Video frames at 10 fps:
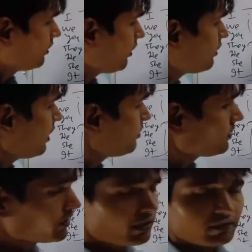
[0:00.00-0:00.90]
Now you have
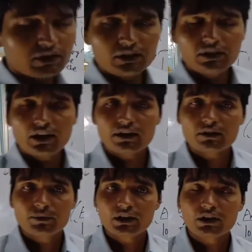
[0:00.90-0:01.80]
written Anthony at
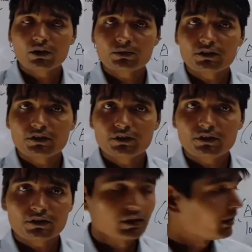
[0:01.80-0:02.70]
the beginning of the
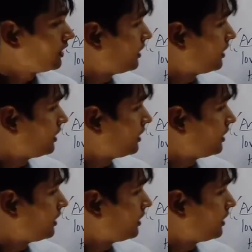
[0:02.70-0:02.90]
sentence.